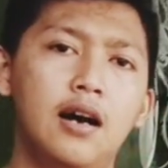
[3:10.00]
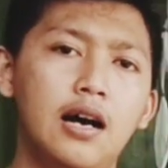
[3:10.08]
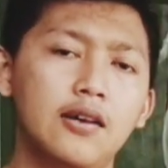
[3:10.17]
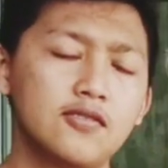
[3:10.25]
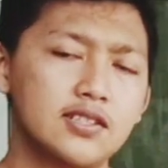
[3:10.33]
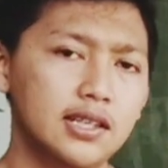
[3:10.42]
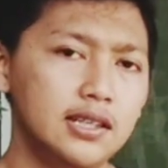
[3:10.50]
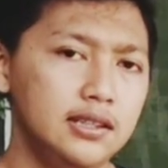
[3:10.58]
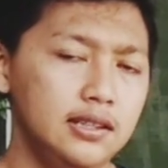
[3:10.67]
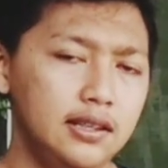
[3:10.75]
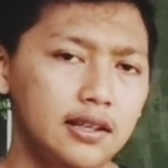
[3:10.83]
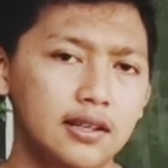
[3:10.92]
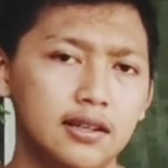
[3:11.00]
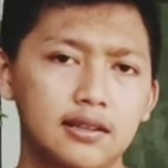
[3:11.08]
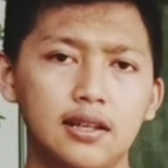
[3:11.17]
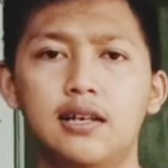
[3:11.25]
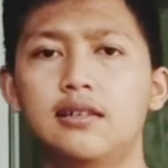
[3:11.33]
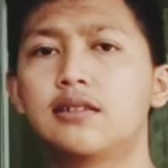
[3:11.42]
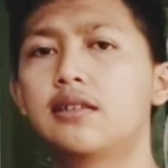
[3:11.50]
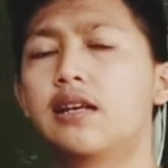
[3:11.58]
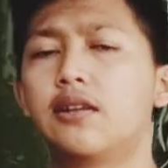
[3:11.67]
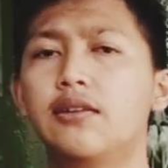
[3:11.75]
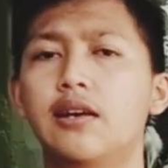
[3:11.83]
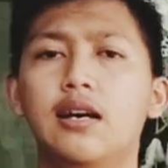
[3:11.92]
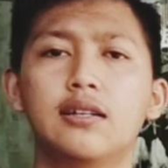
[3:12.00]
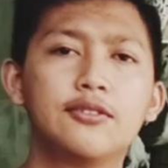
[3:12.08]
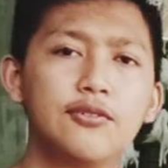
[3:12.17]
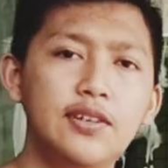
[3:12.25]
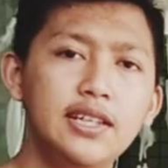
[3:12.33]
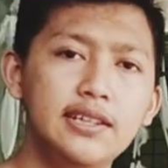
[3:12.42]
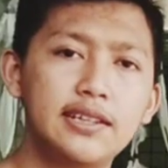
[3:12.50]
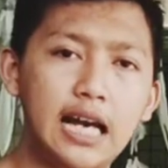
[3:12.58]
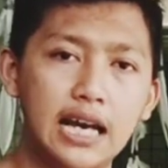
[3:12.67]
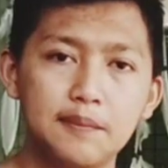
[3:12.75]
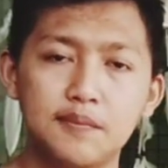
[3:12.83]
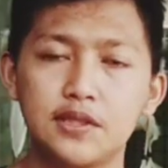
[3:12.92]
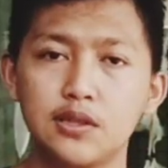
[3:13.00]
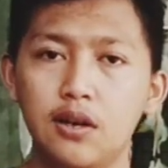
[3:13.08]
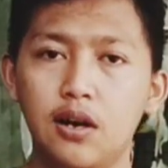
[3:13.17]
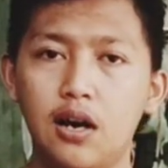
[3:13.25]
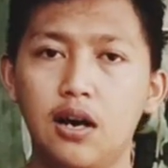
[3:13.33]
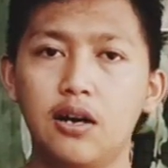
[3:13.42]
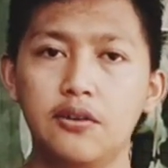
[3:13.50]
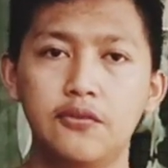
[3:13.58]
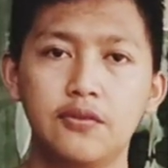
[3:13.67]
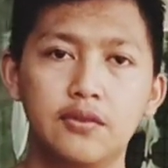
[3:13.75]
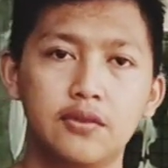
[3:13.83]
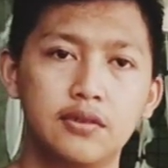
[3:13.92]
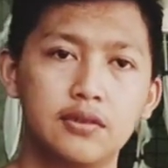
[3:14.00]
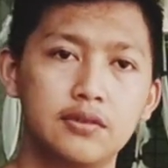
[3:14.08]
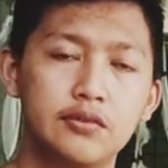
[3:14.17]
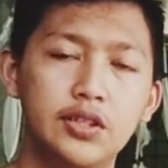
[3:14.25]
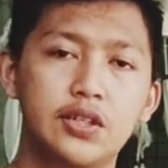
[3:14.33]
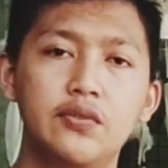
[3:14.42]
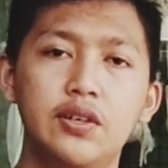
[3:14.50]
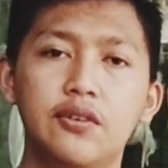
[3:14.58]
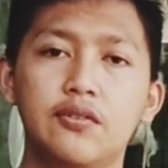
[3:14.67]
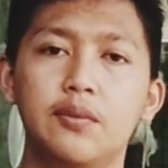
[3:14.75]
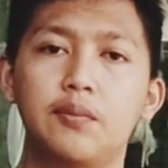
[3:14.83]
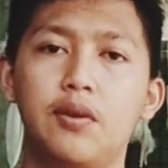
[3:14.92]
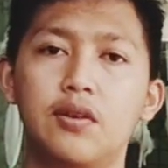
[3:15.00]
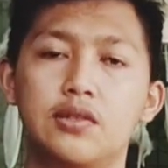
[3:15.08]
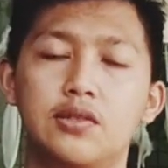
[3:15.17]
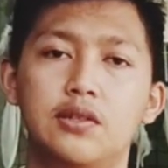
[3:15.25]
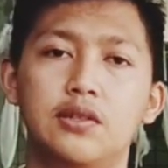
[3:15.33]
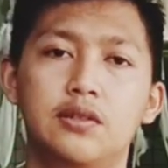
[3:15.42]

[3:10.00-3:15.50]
I've said that there are three types of degree of comparison.